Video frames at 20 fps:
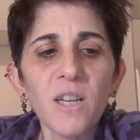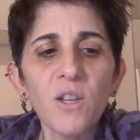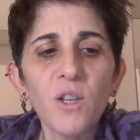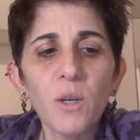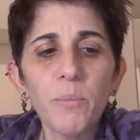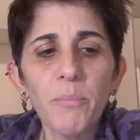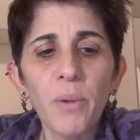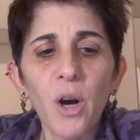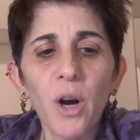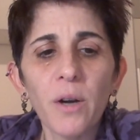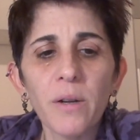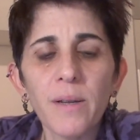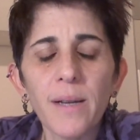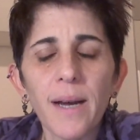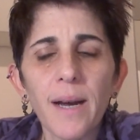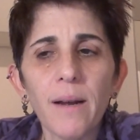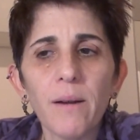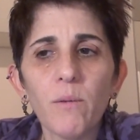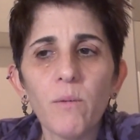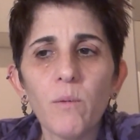the part
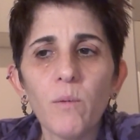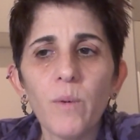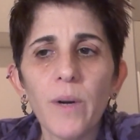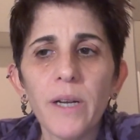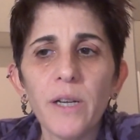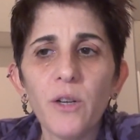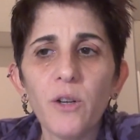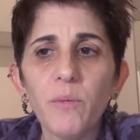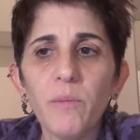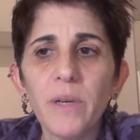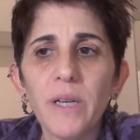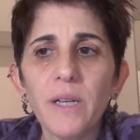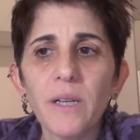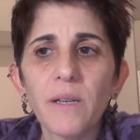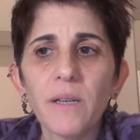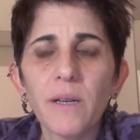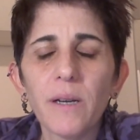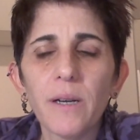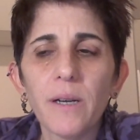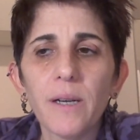that when you
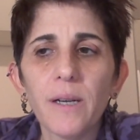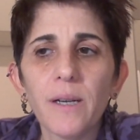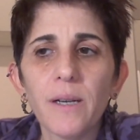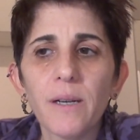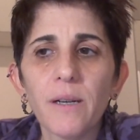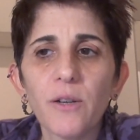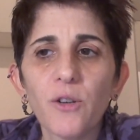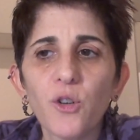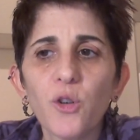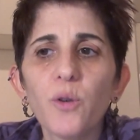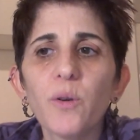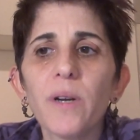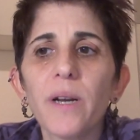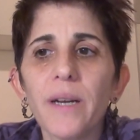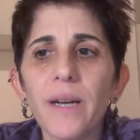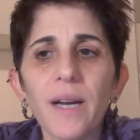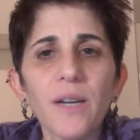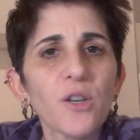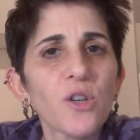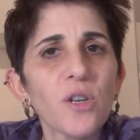meet uh, true
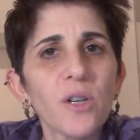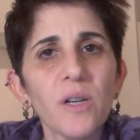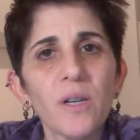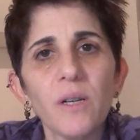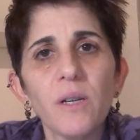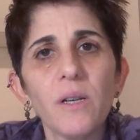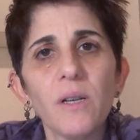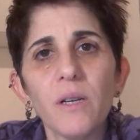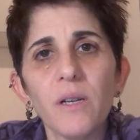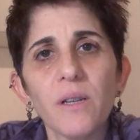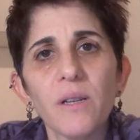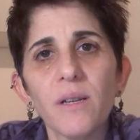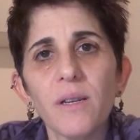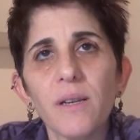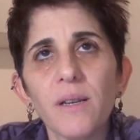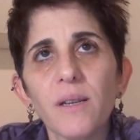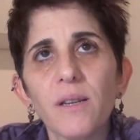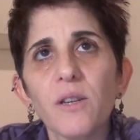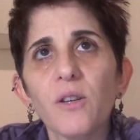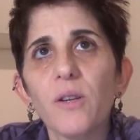connection, it's
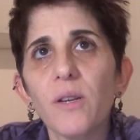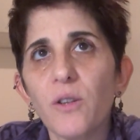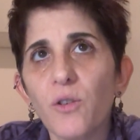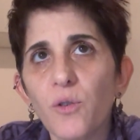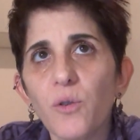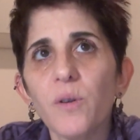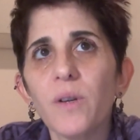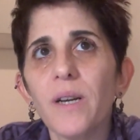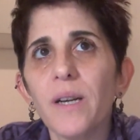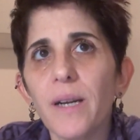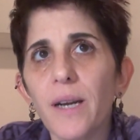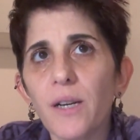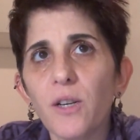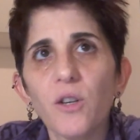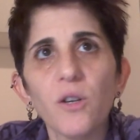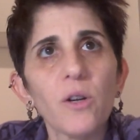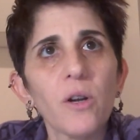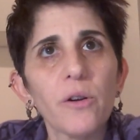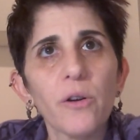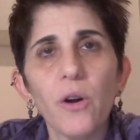it's a true
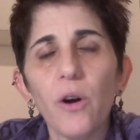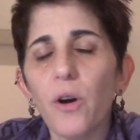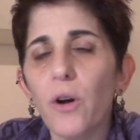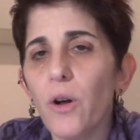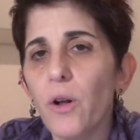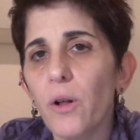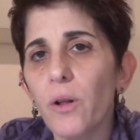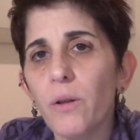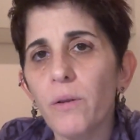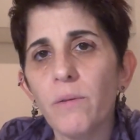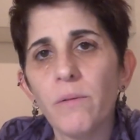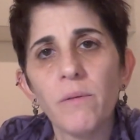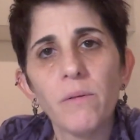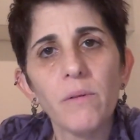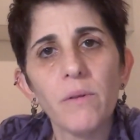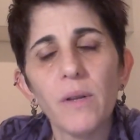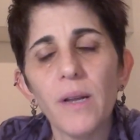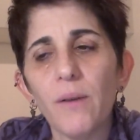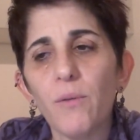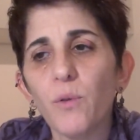connection on all
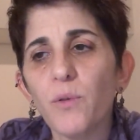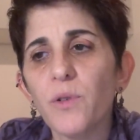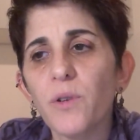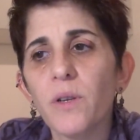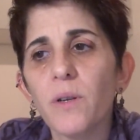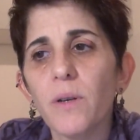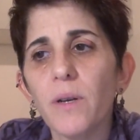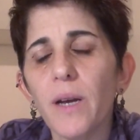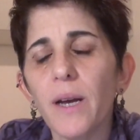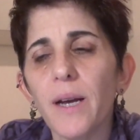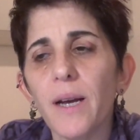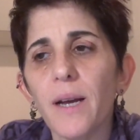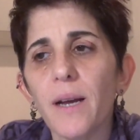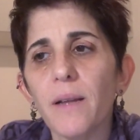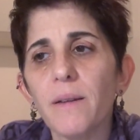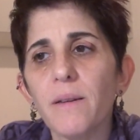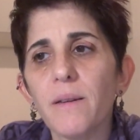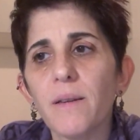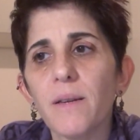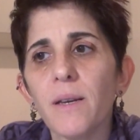levels
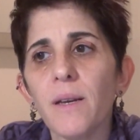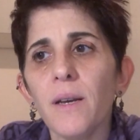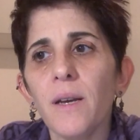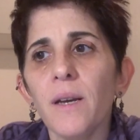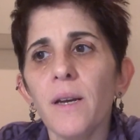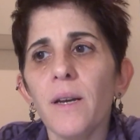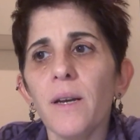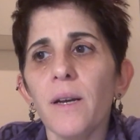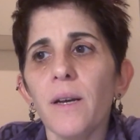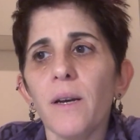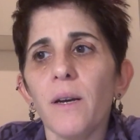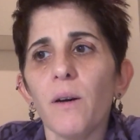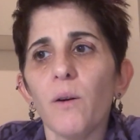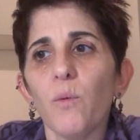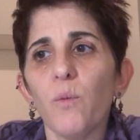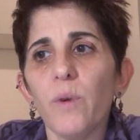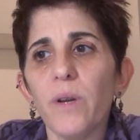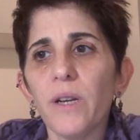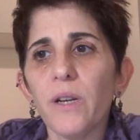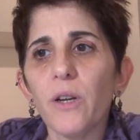and.
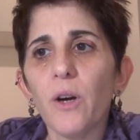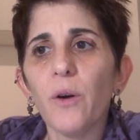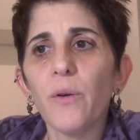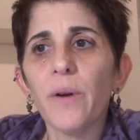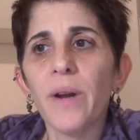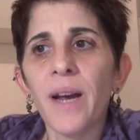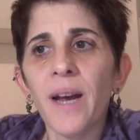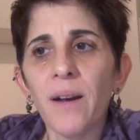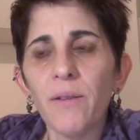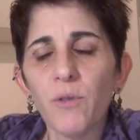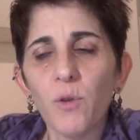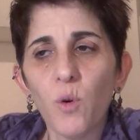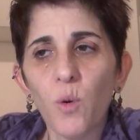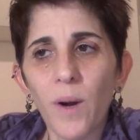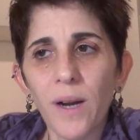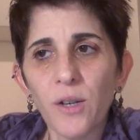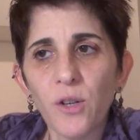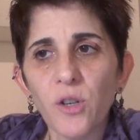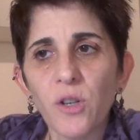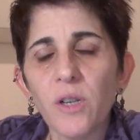We don't have
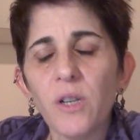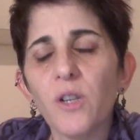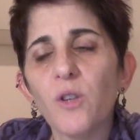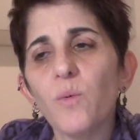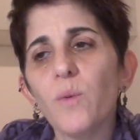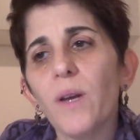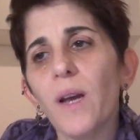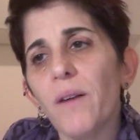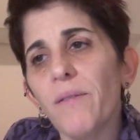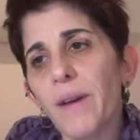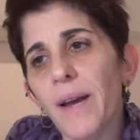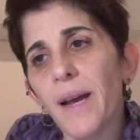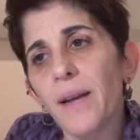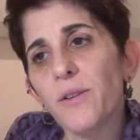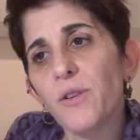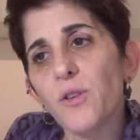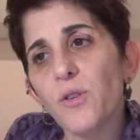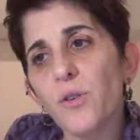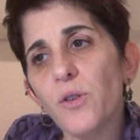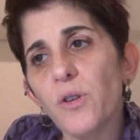questions, we have
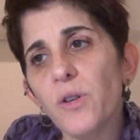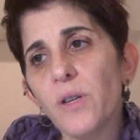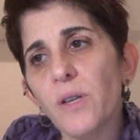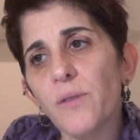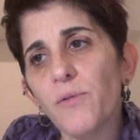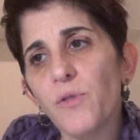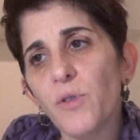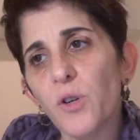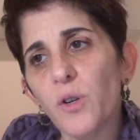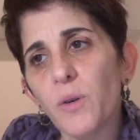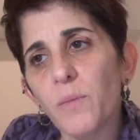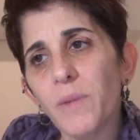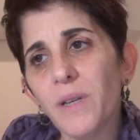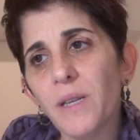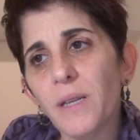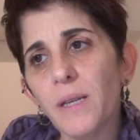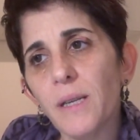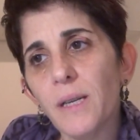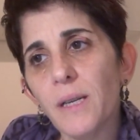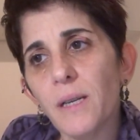answers if you're a
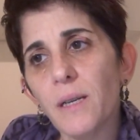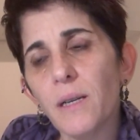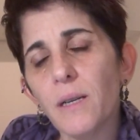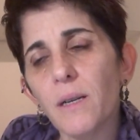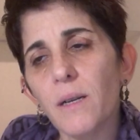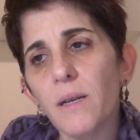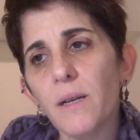mystic.